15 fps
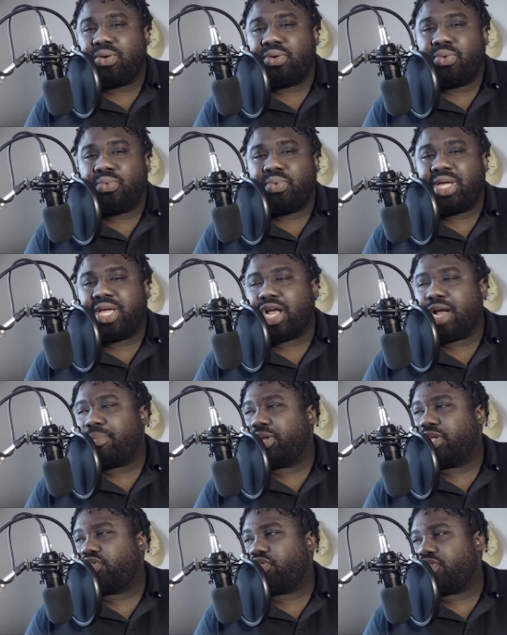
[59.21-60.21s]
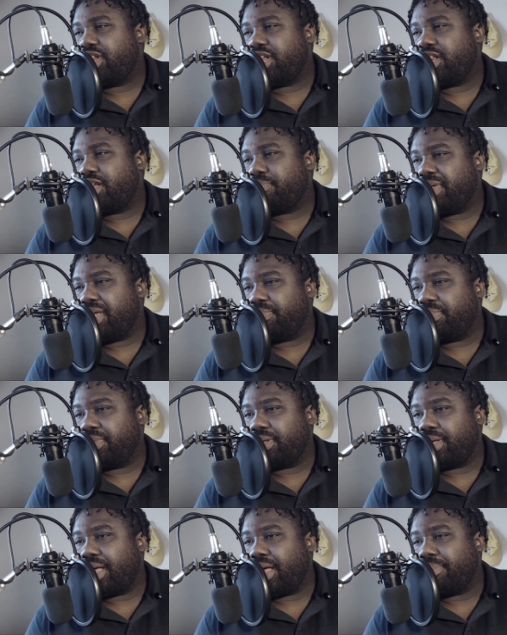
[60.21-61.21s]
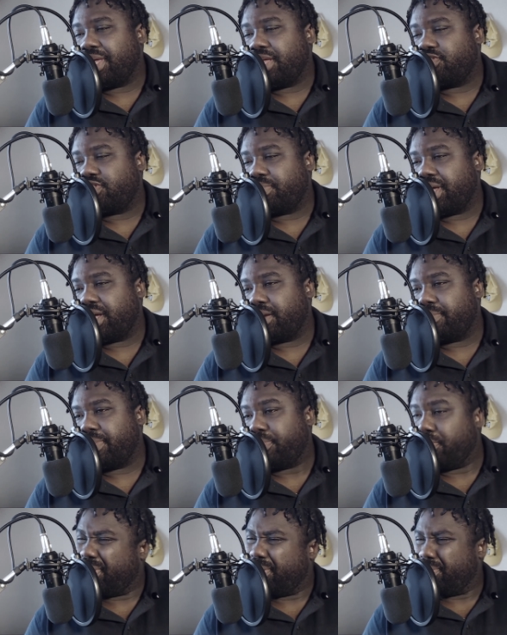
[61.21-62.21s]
we care about the Trinidadian people. I mean, Jamaican people.